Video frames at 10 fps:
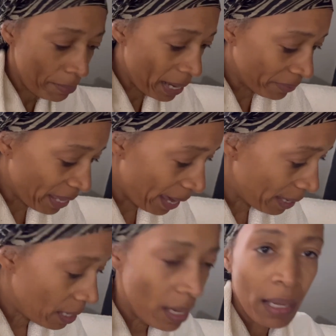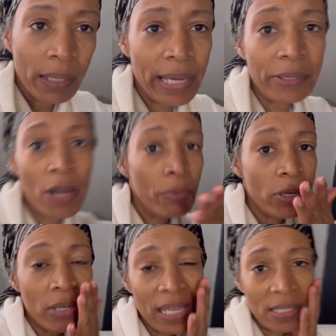about that. Y'all know when
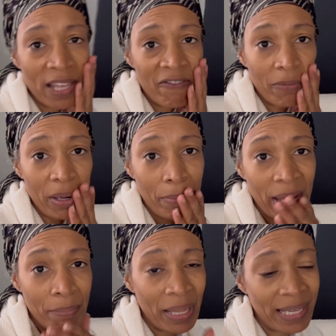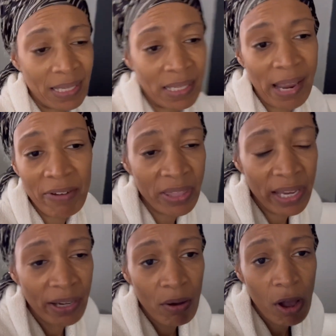you get stuff from them bin places,
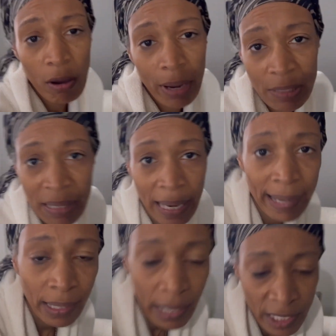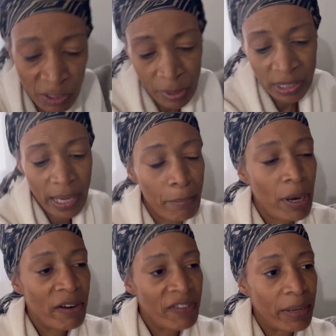everything don't always be like 100%
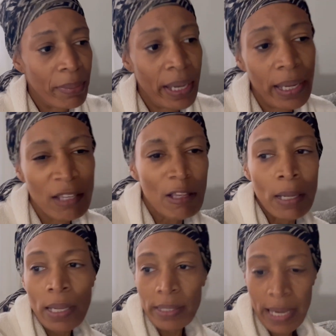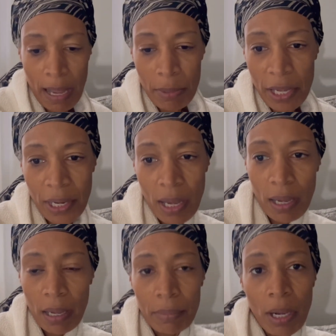perfect. But yeah, I'm going to
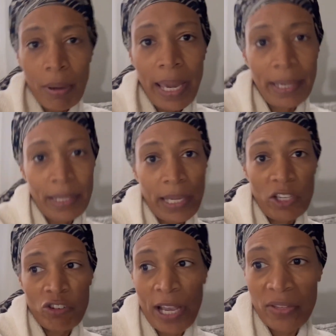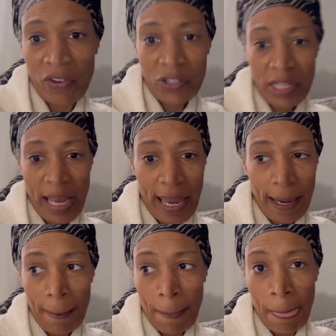um, go ahead and get dressed for
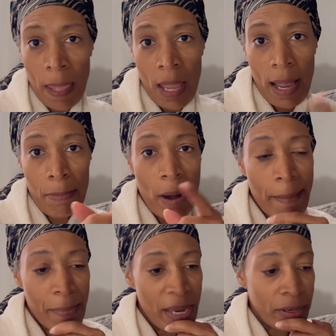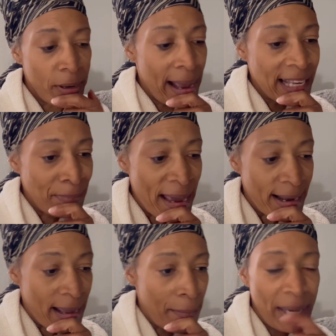today. I'll probably pick you guys back
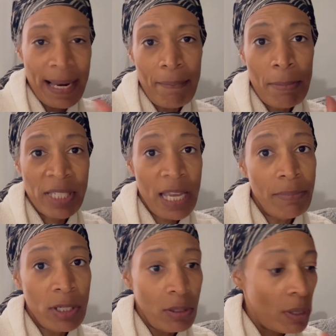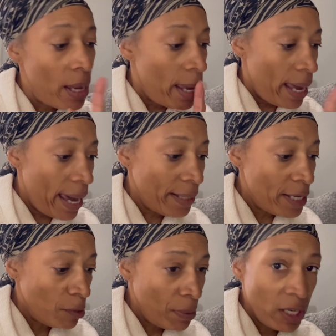up. And I'm attempt to hang
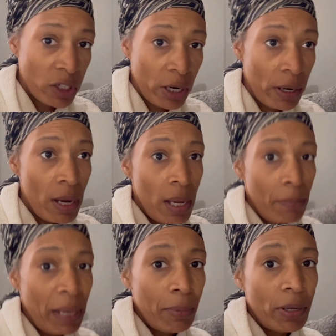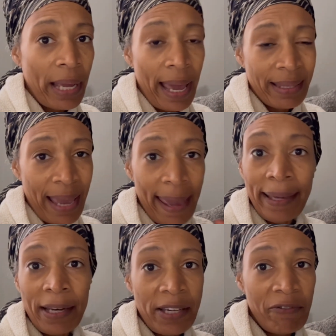this picture, but I'm going to have to hang
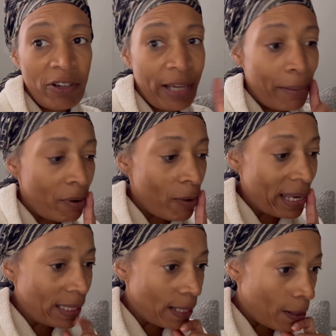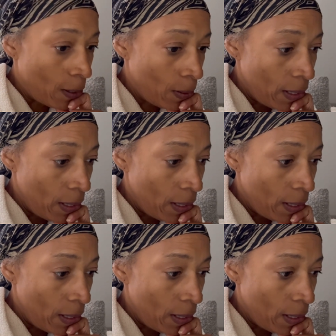it a different type of way. So,